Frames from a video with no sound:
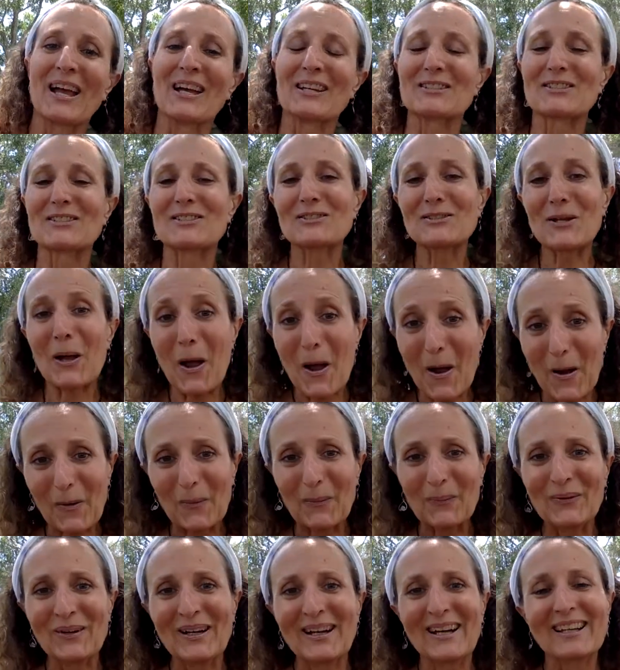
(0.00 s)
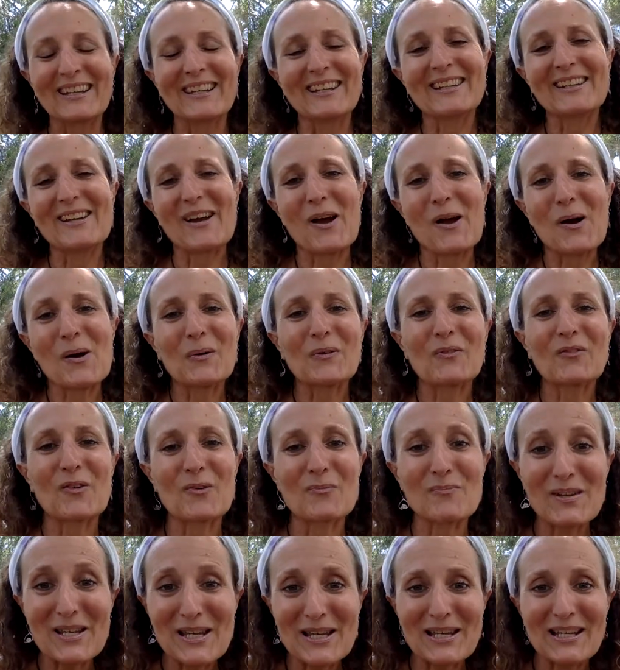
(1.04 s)
So, for
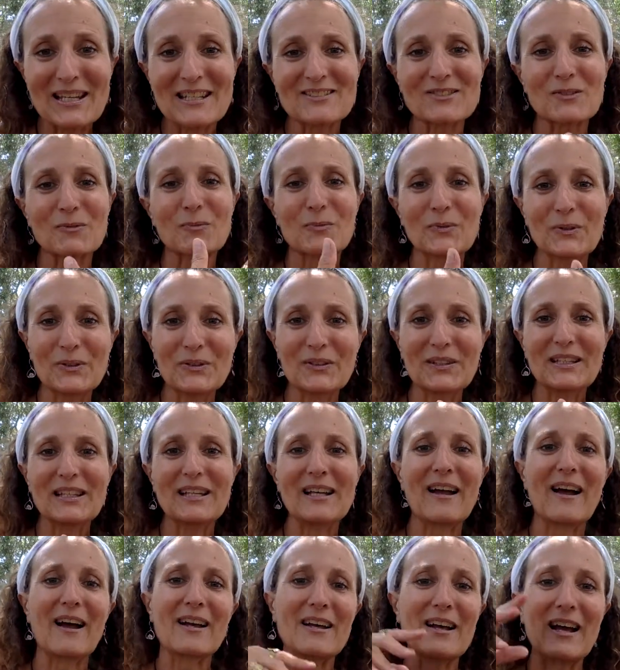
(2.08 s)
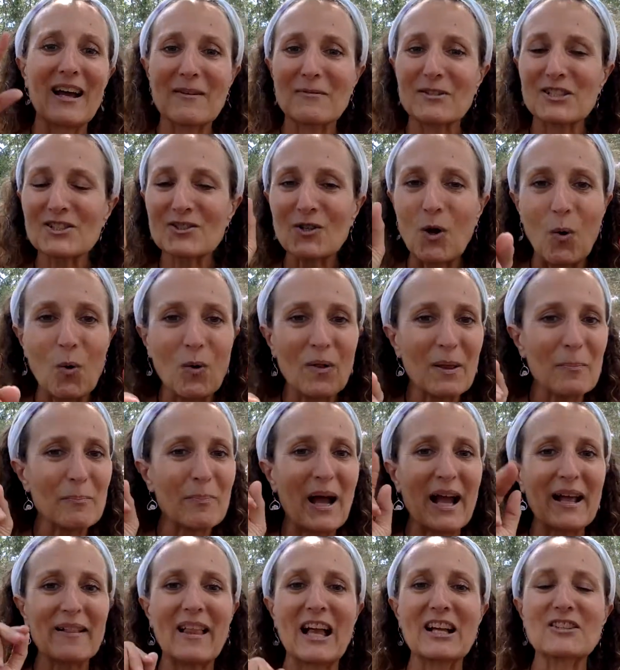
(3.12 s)
me, it's a really a soul and
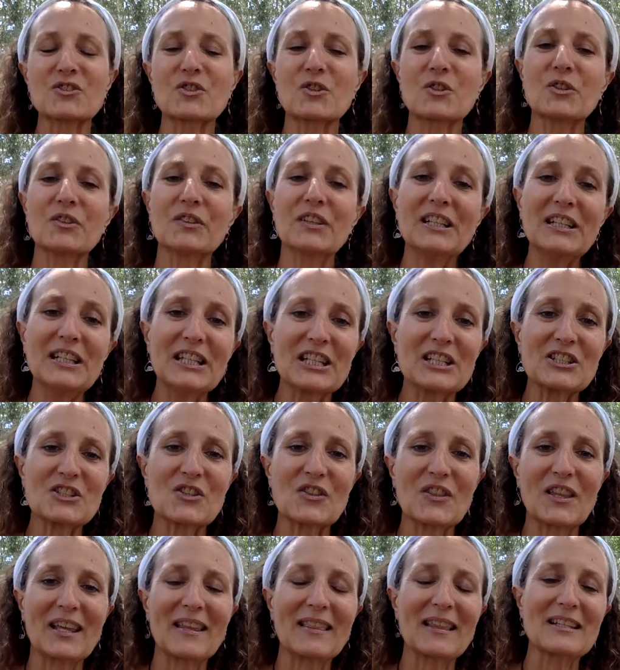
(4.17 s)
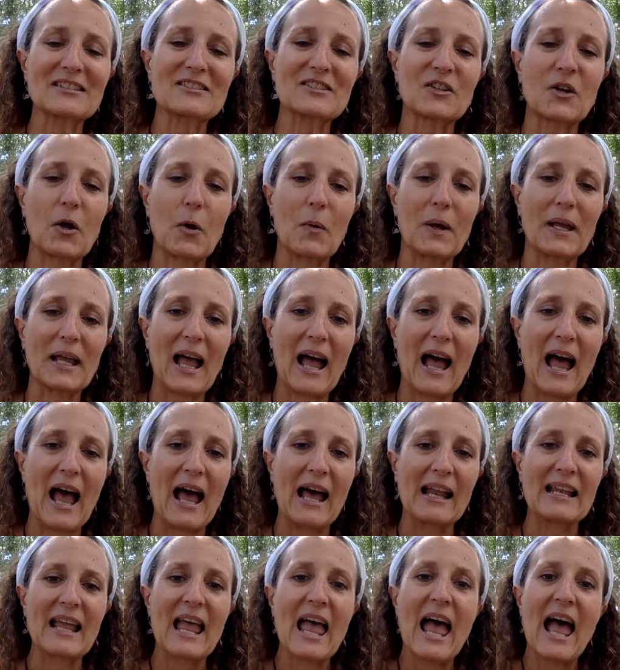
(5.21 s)
biological lineage thing that's going
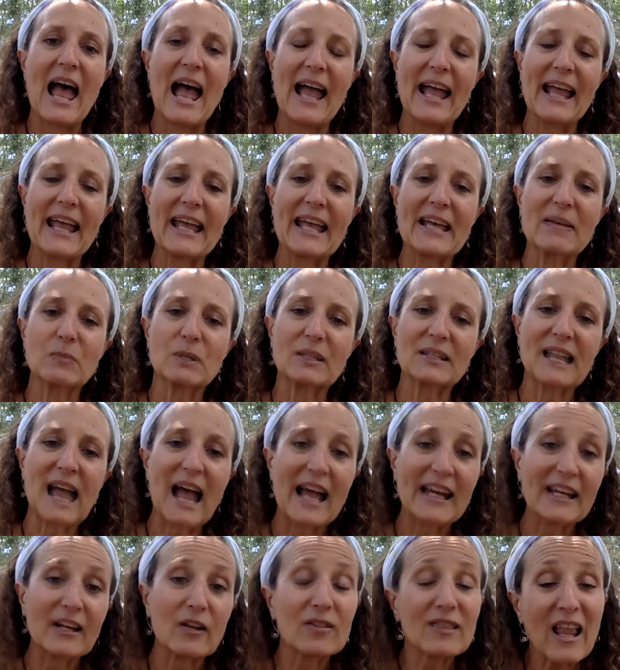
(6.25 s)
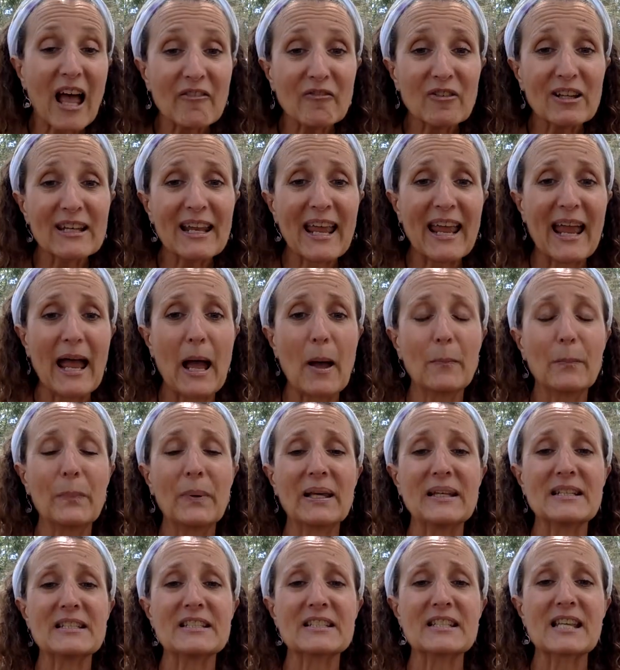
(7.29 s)
on. And when 9/11
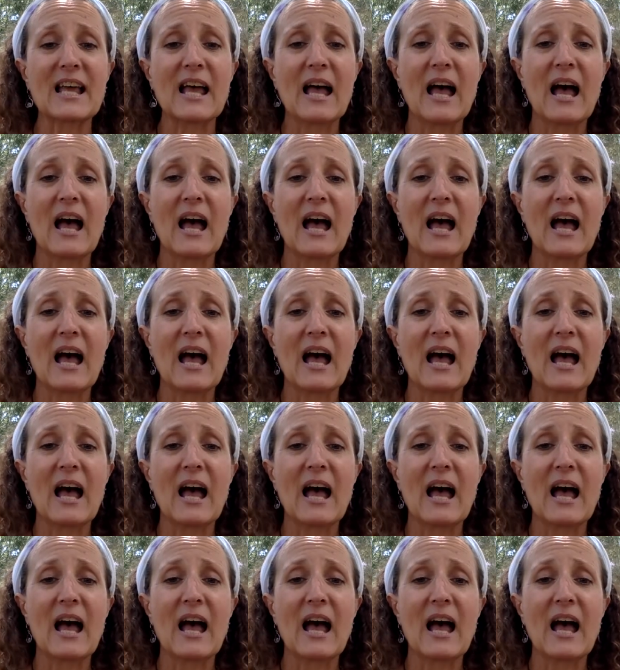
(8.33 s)
happened,